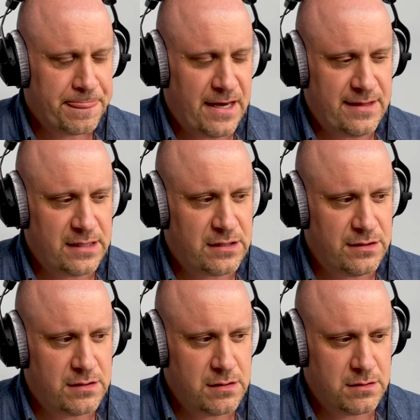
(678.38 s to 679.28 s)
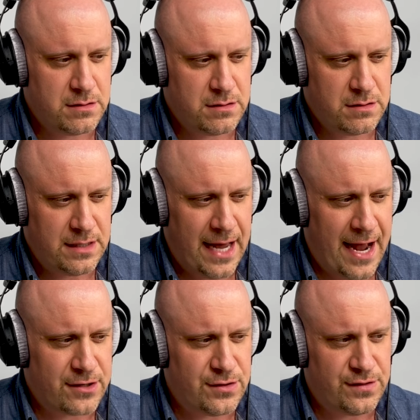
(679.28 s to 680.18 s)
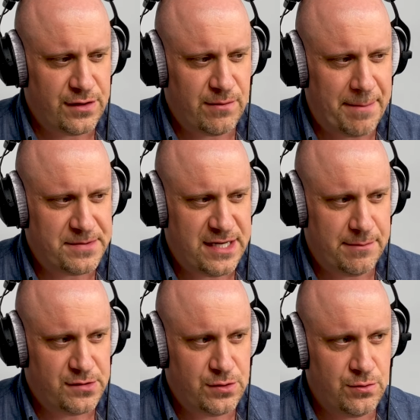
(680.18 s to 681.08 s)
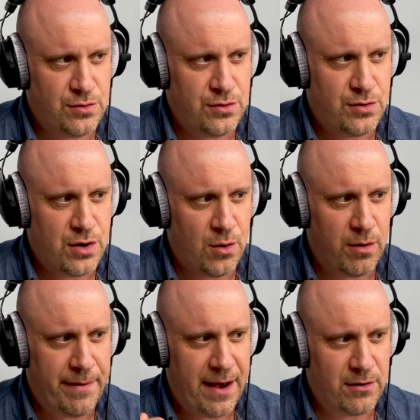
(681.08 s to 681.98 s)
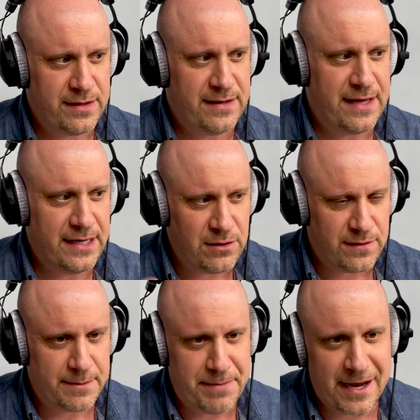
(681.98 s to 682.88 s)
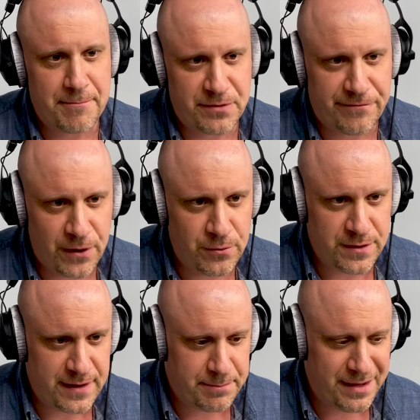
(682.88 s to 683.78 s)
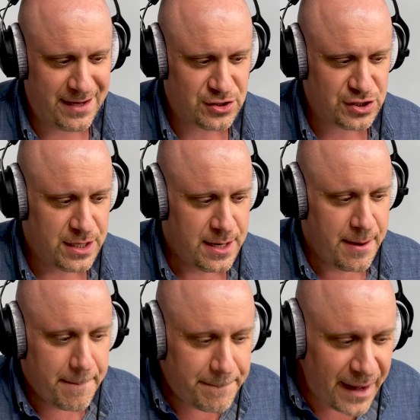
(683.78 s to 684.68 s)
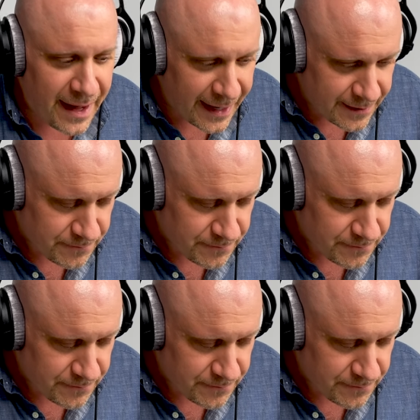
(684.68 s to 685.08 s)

I think that the actors and the rep teams who know about, they pick up the phone and they pitch, but